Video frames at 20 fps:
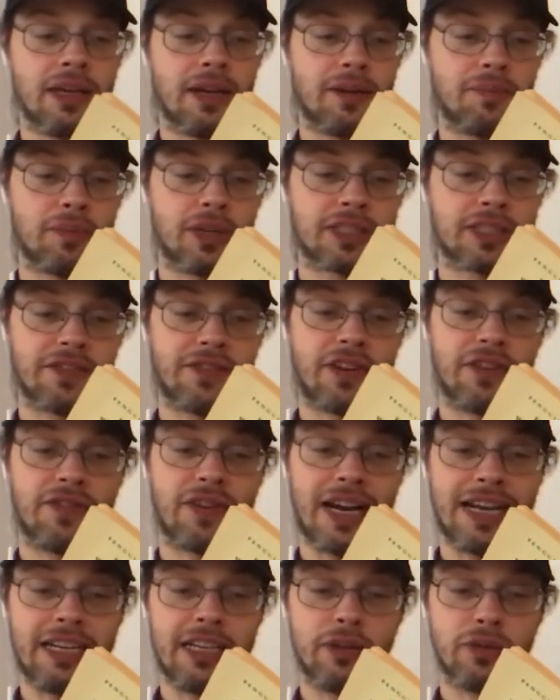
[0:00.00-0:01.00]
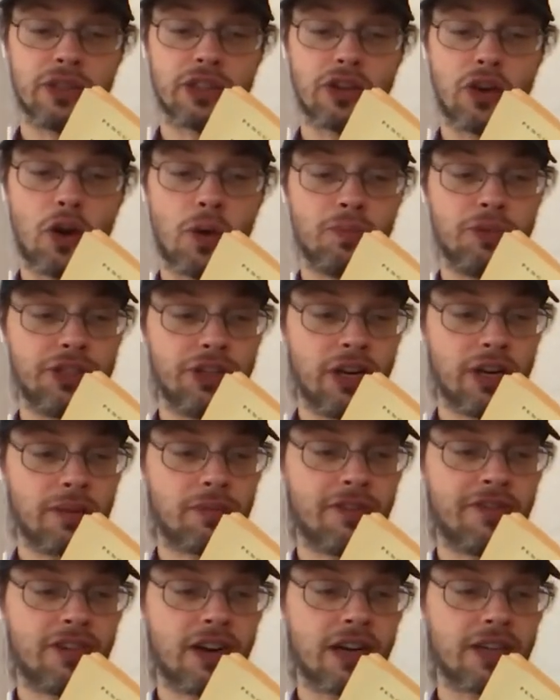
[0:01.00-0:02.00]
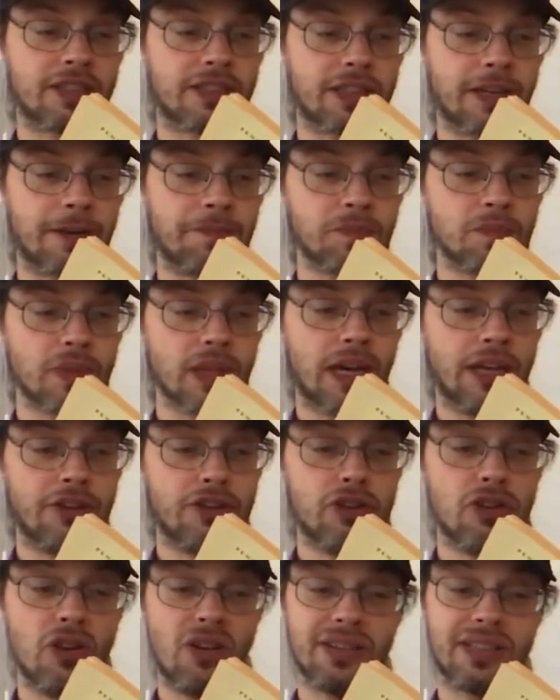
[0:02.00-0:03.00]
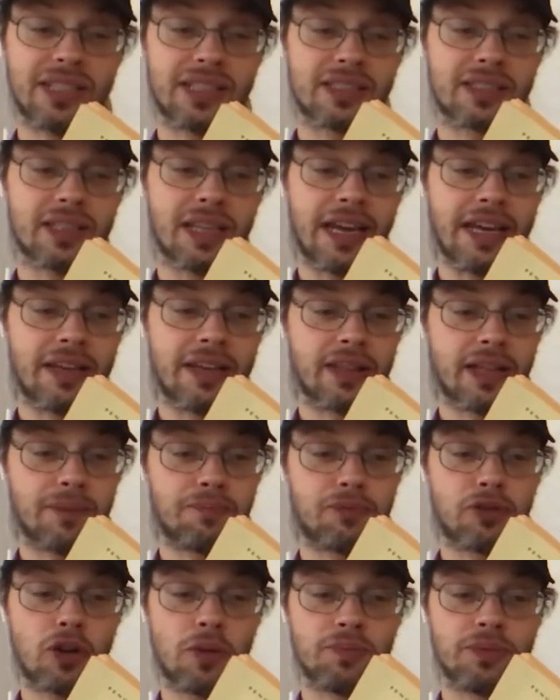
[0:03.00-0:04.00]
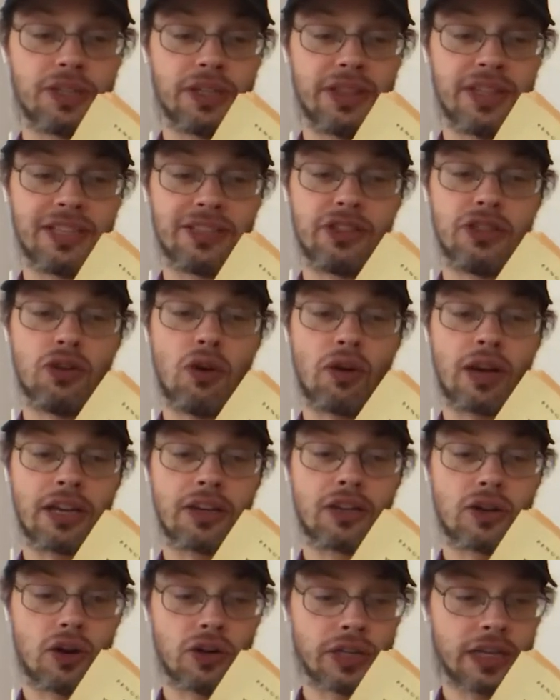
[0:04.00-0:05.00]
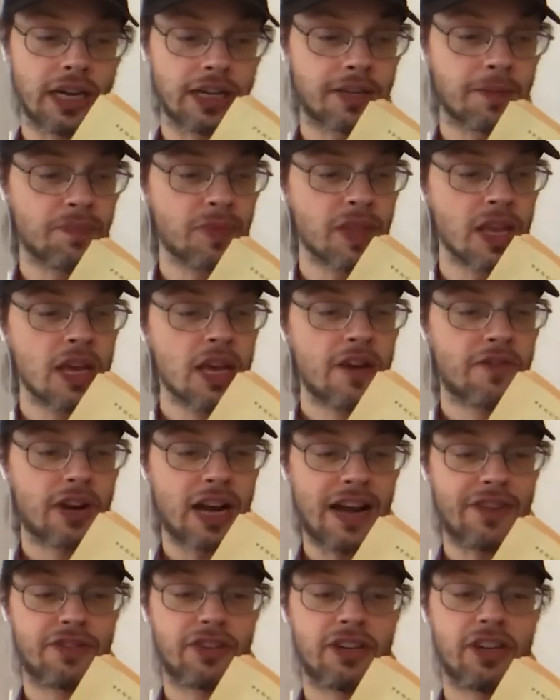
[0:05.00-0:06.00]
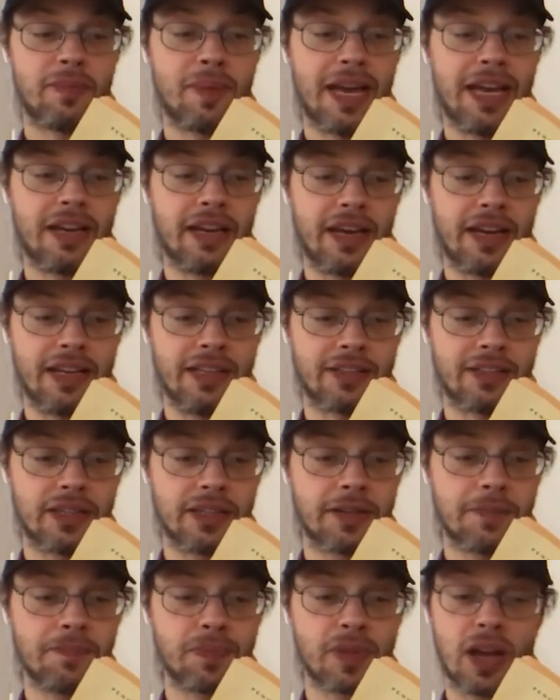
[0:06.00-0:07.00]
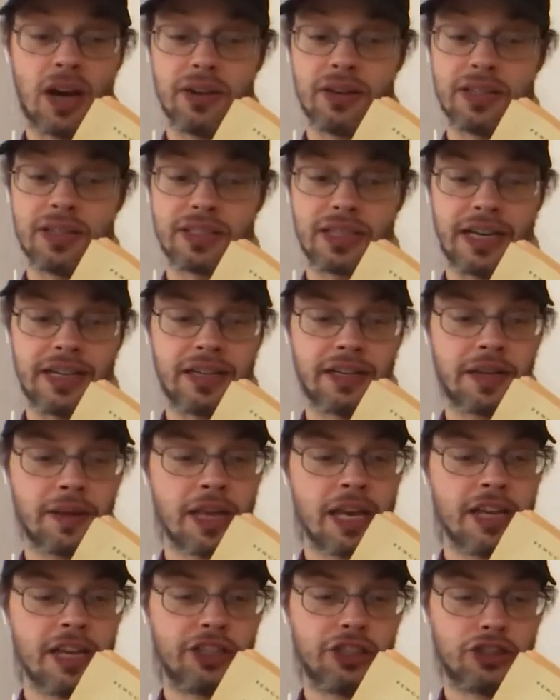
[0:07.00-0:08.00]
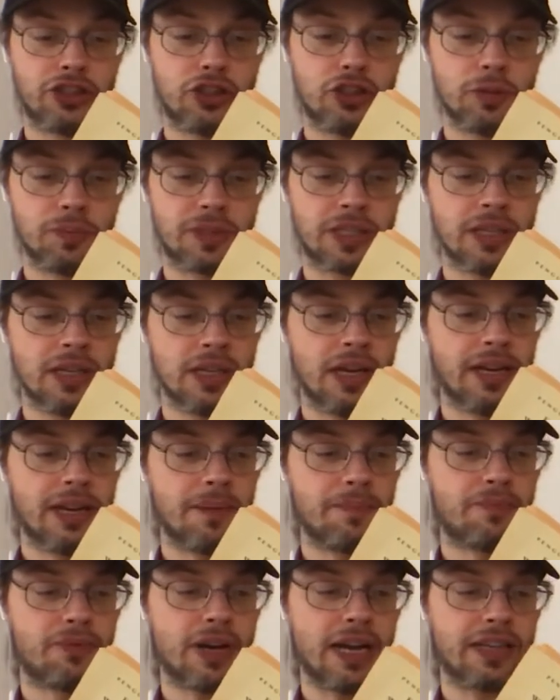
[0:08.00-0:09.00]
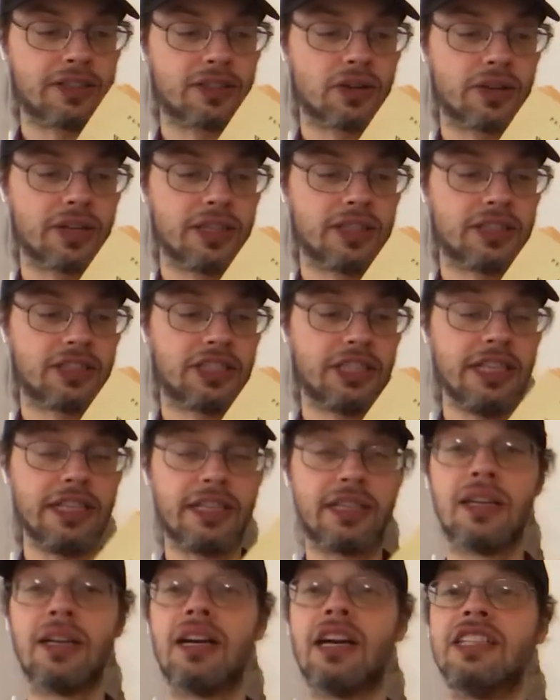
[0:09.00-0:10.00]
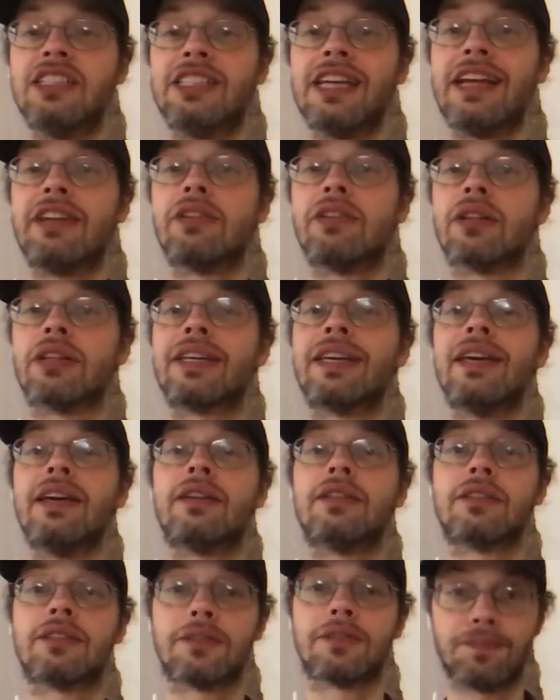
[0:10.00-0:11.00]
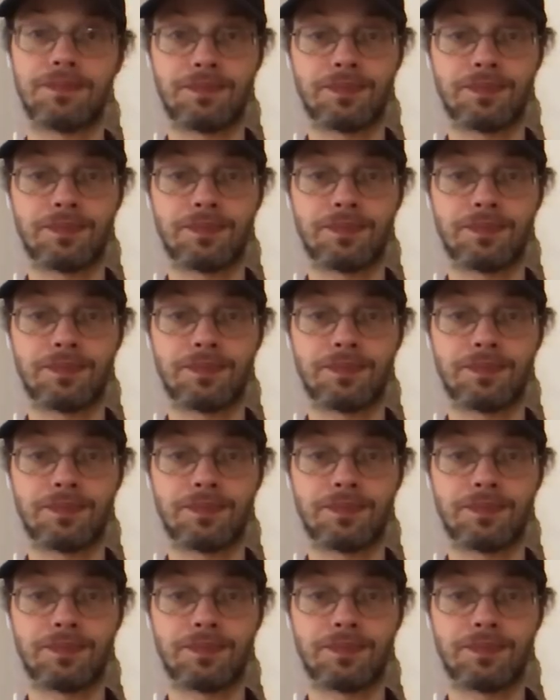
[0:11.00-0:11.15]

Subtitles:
must have divined it was an obdurate perversity, and not dislike that prompted this dogged conduct, for after remaining an instant, undecided, she stooped and impressed on his cheek a gentle kiss.